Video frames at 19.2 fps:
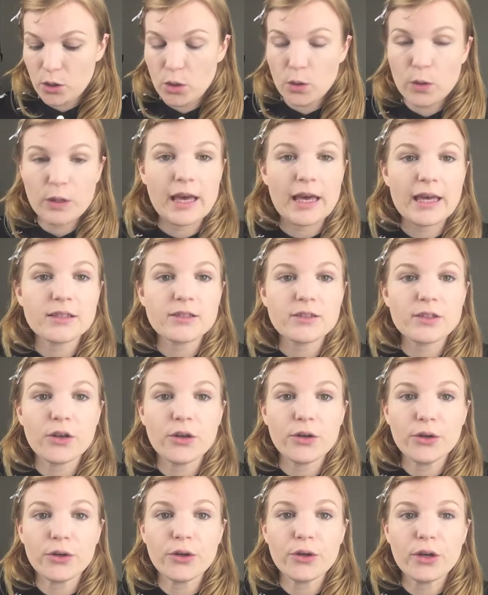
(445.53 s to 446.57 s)
Okay,
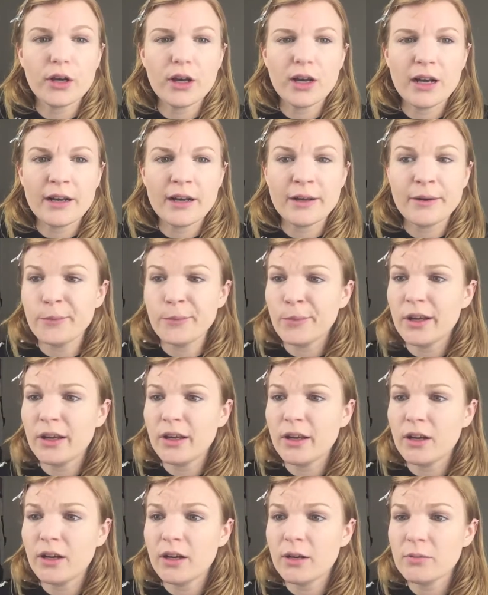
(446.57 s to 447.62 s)
so I'm
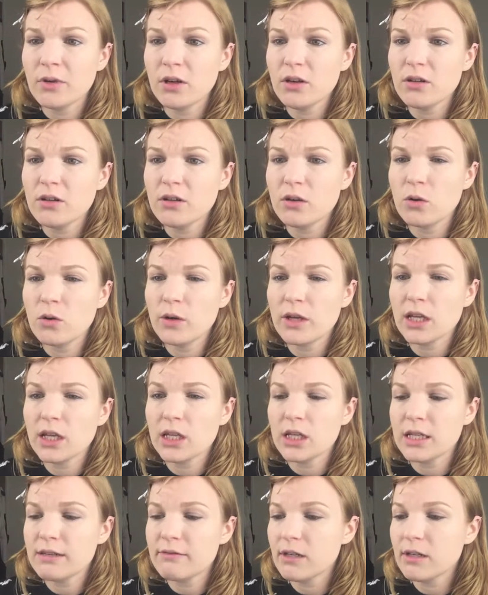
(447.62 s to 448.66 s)
gonna
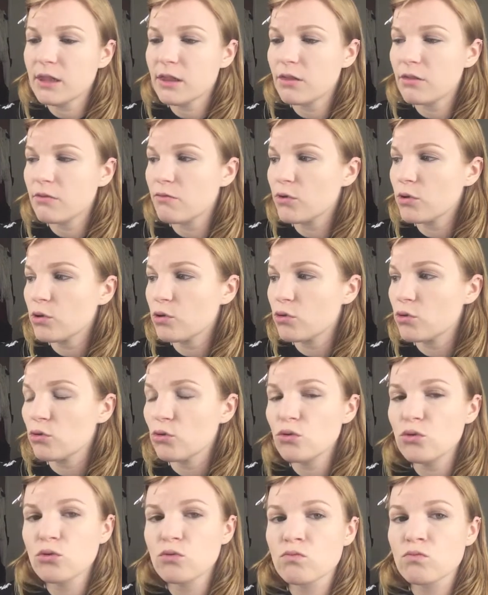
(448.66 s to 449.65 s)
quickly run through.